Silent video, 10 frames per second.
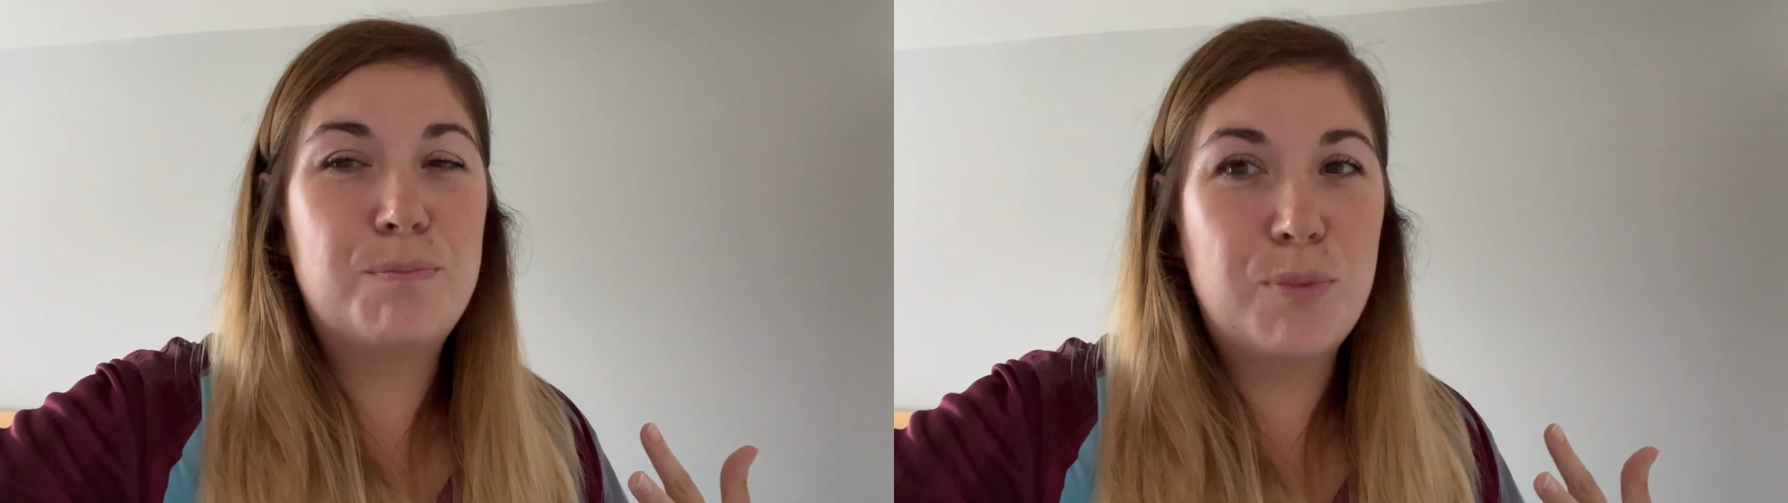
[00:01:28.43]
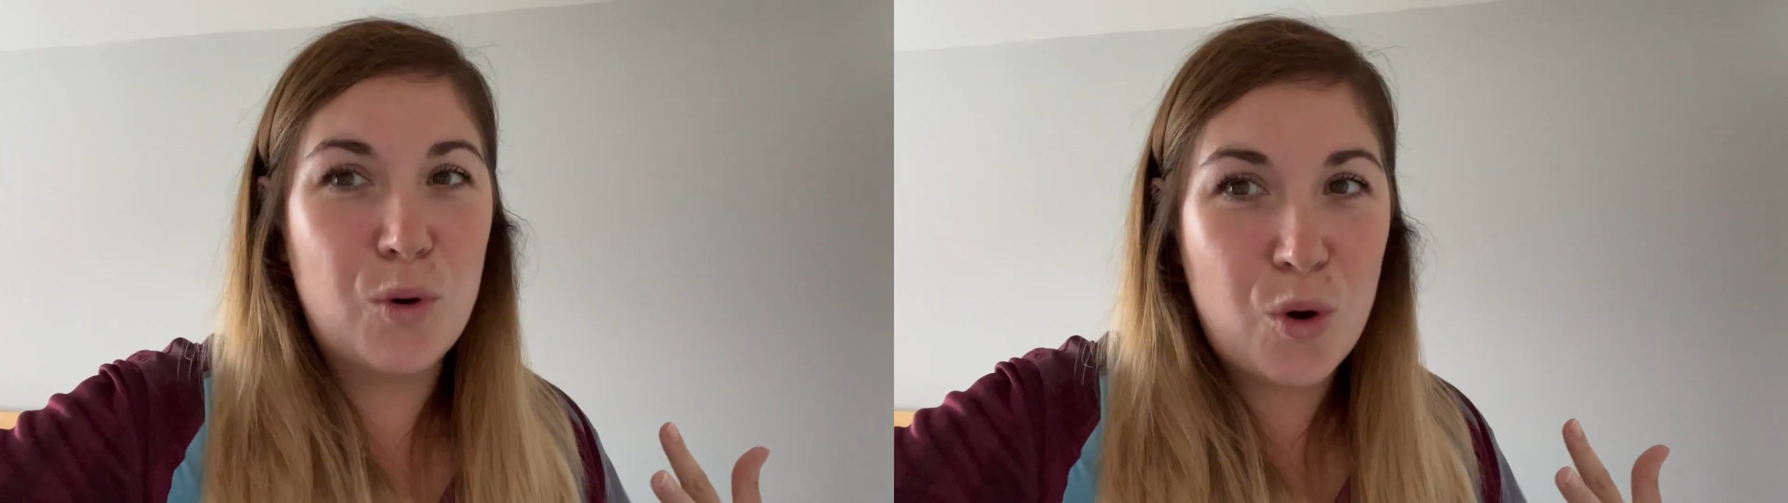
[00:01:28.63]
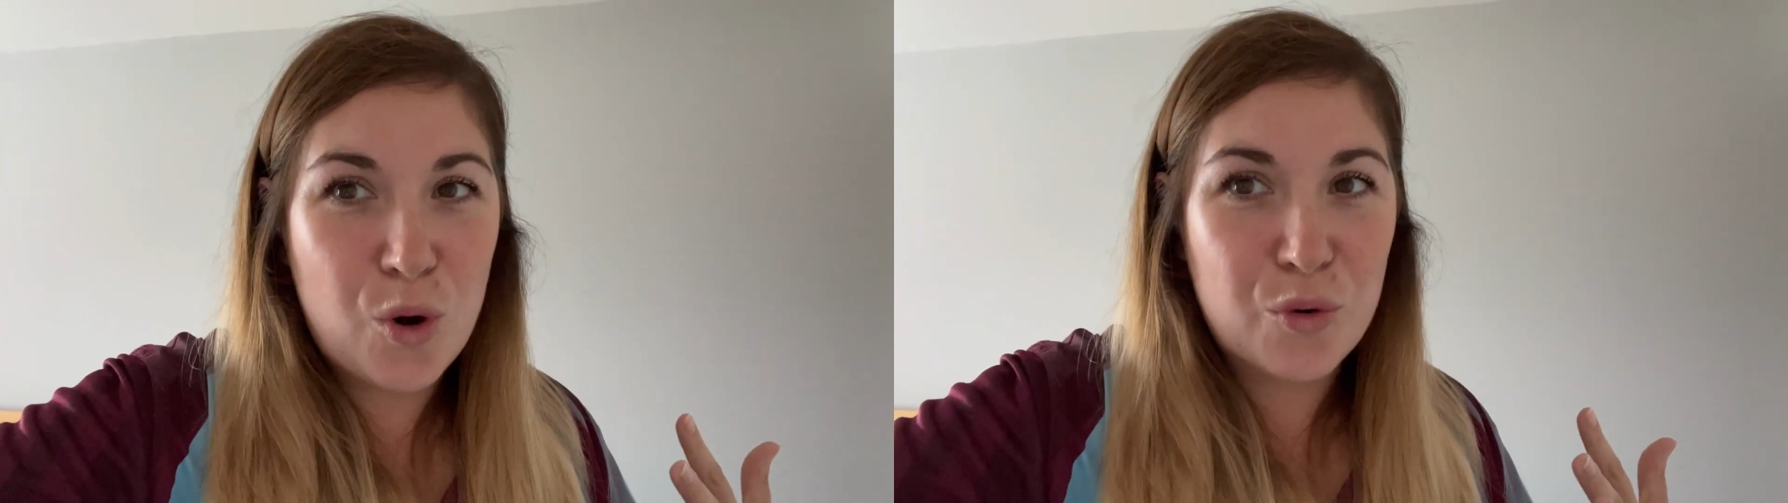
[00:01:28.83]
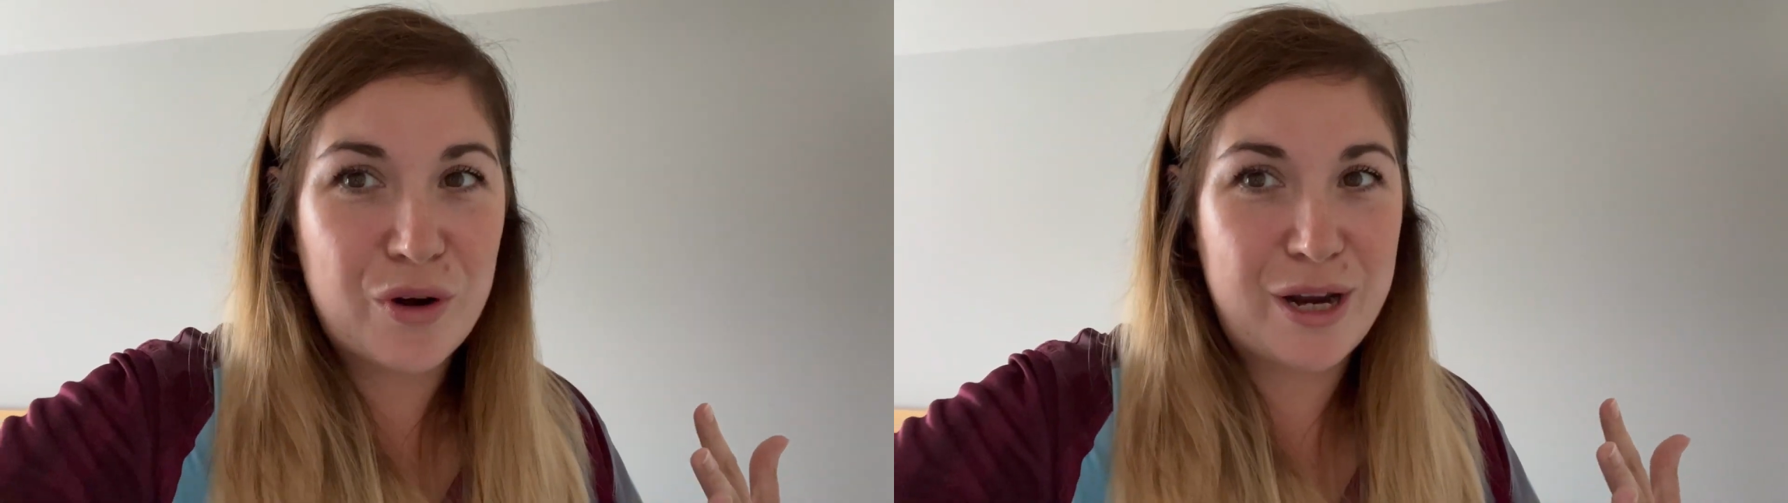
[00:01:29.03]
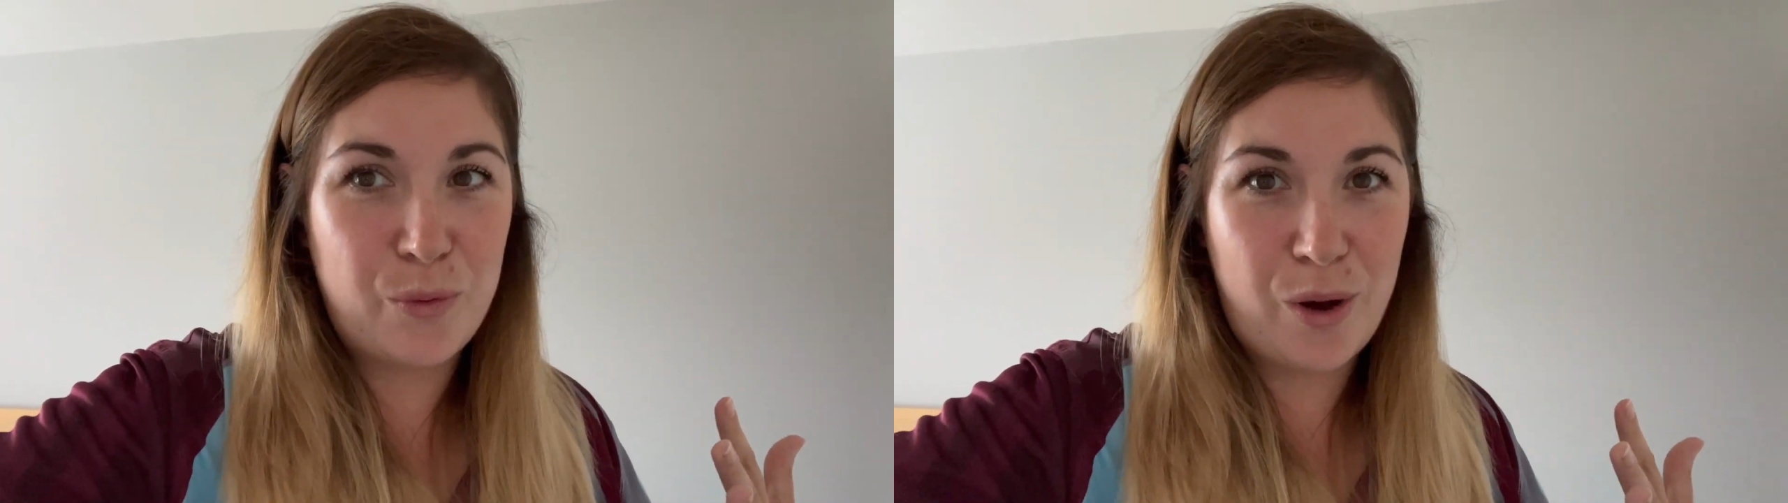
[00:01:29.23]

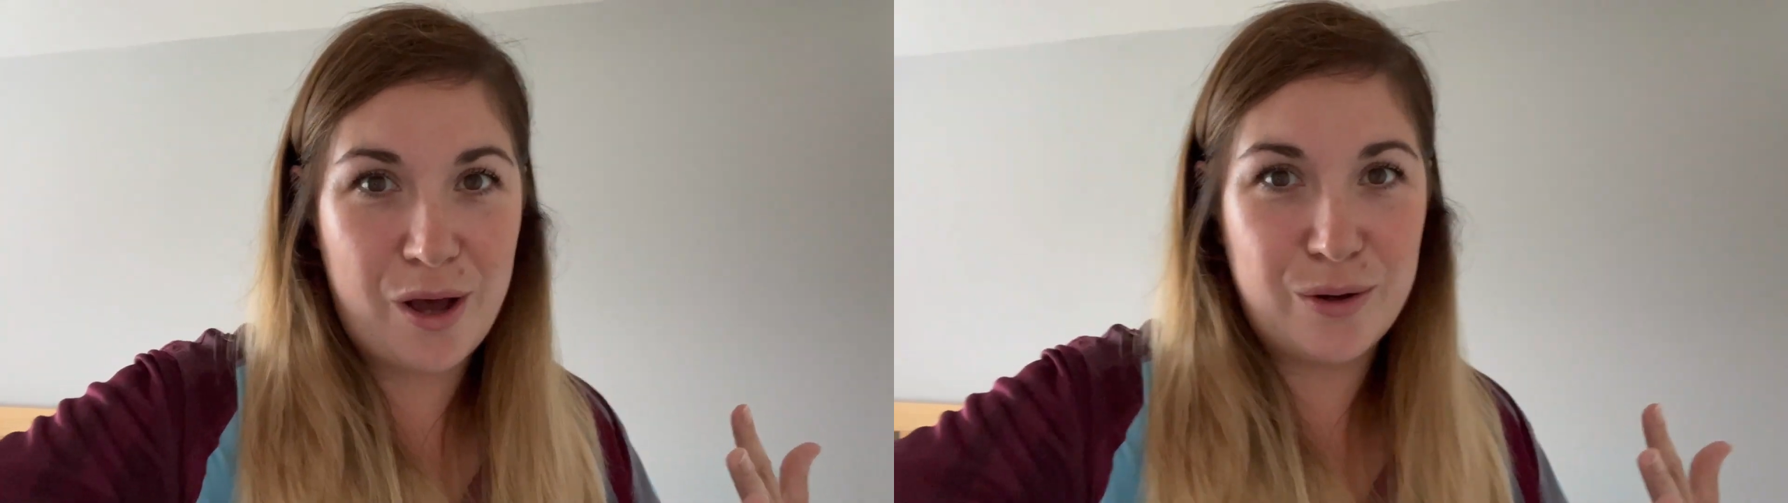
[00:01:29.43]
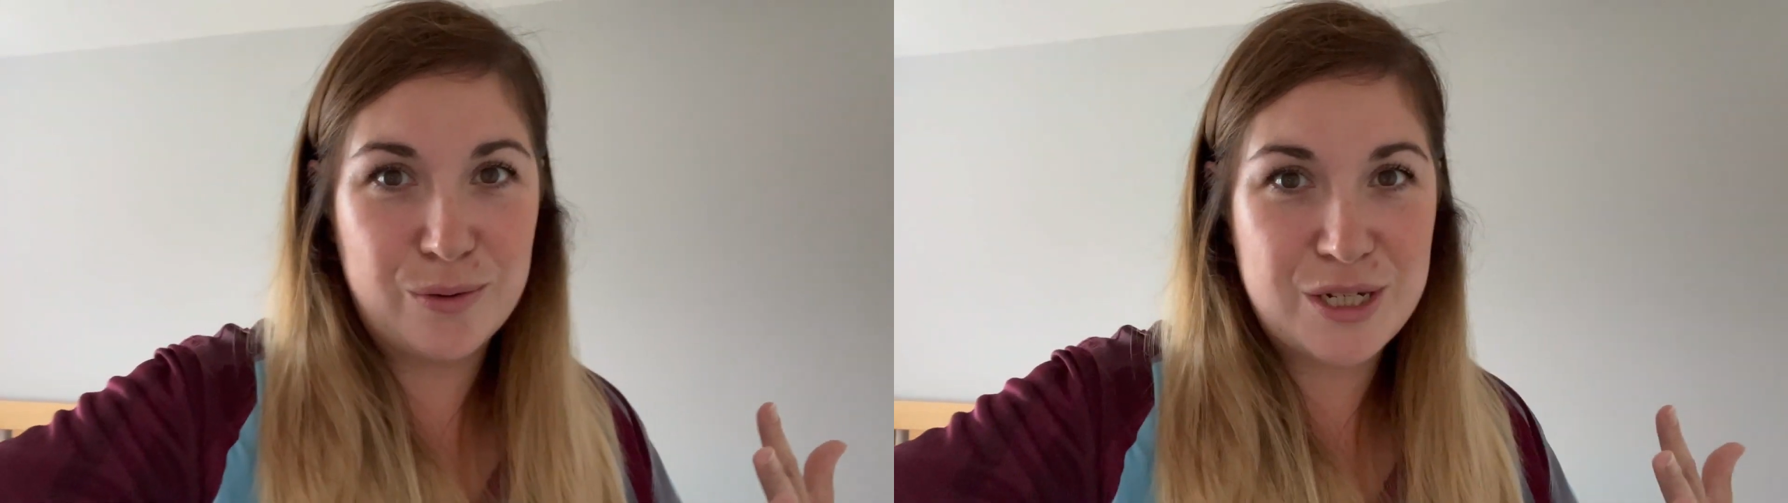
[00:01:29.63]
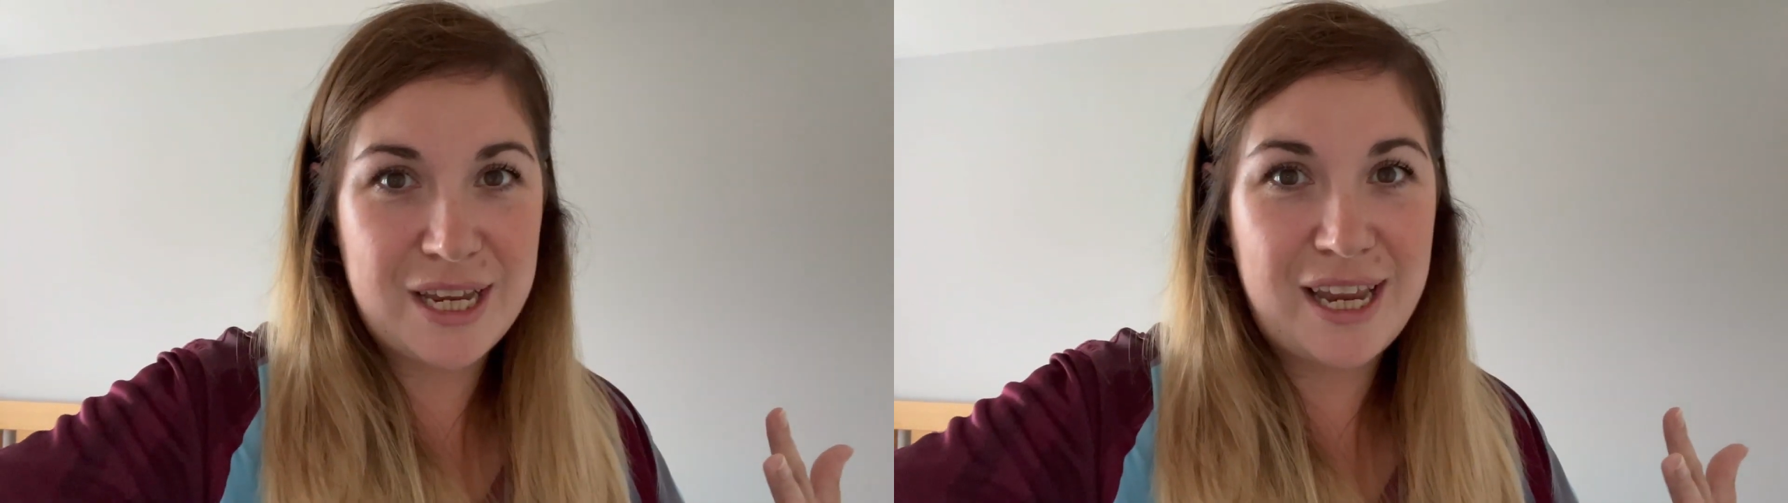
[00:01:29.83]
boring world